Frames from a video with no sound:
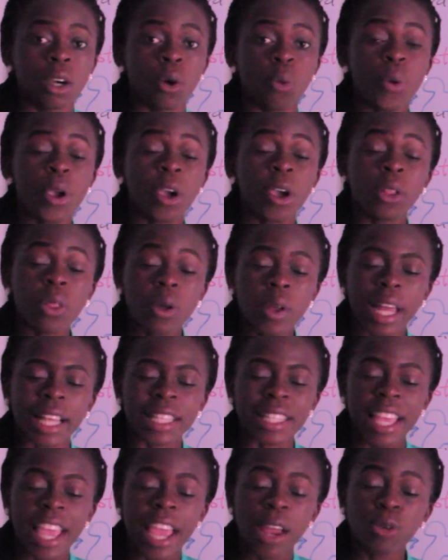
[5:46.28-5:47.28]
We all know
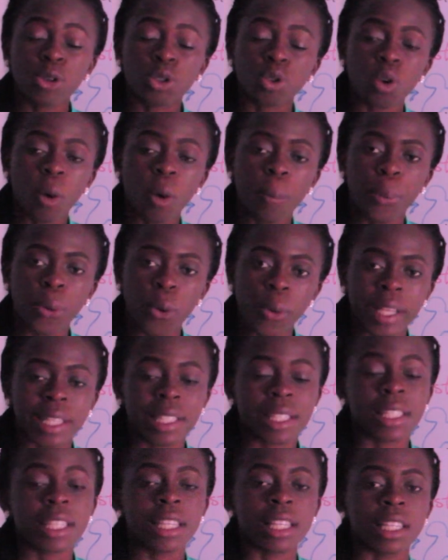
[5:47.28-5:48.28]
that
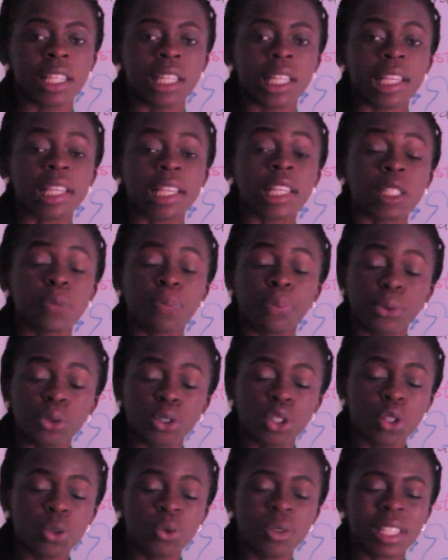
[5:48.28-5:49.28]
erythropoietin is
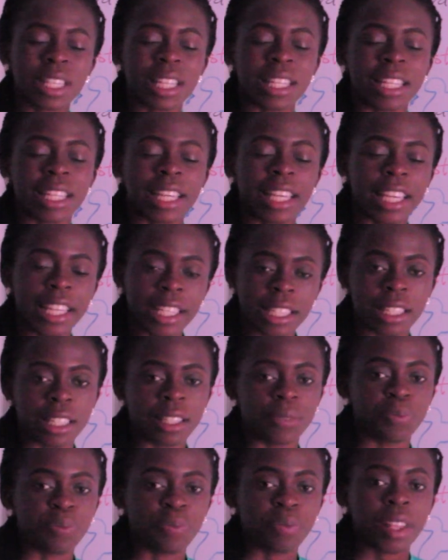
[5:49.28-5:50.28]
produced in the
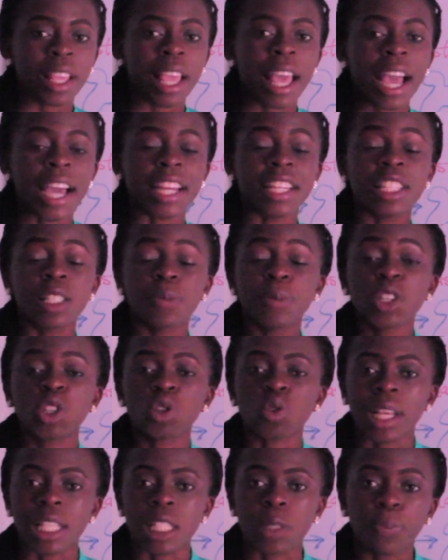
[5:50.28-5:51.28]
kidney and it's been
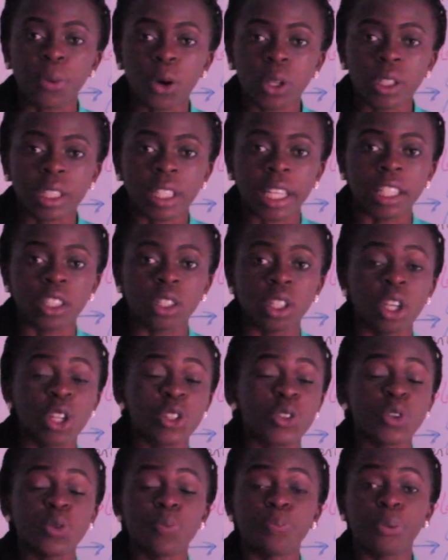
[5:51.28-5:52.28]
transported
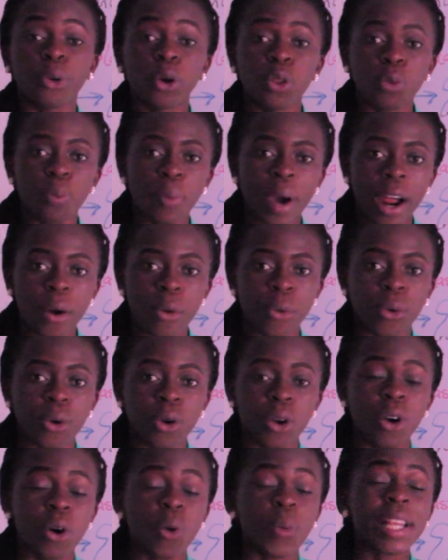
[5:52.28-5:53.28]
to the bone marrow.
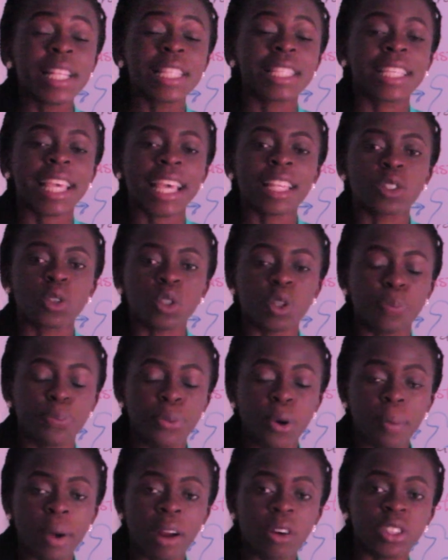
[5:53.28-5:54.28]
When it gets to the
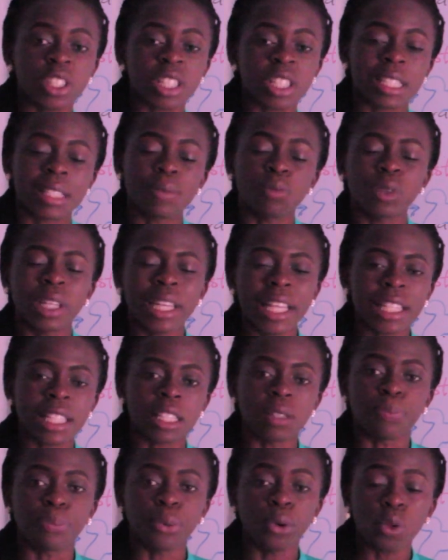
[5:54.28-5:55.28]
bone marrow, it stimulates
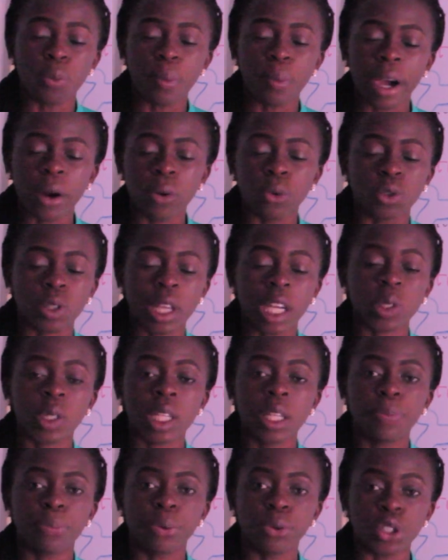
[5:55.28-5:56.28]
the bone marrow to
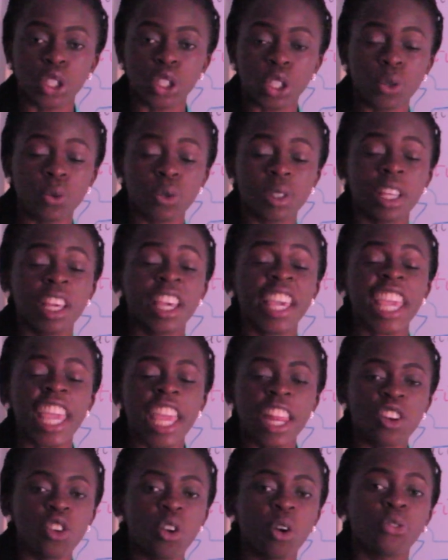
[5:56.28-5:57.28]
actually produce
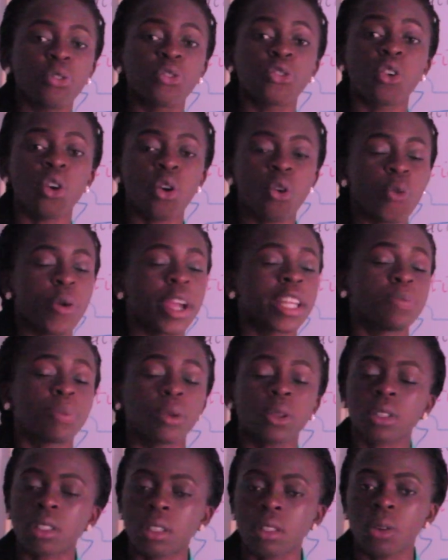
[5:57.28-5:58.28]
enough red
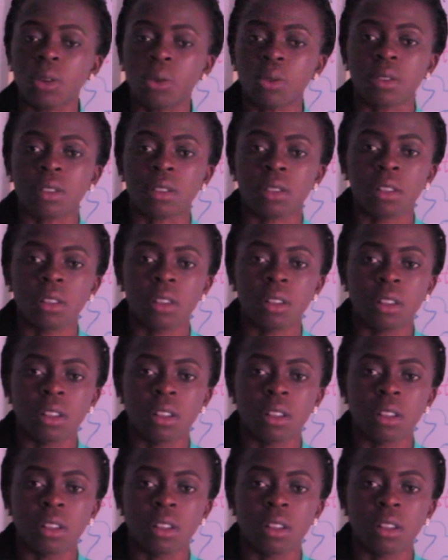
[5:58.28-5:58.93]
blood cells.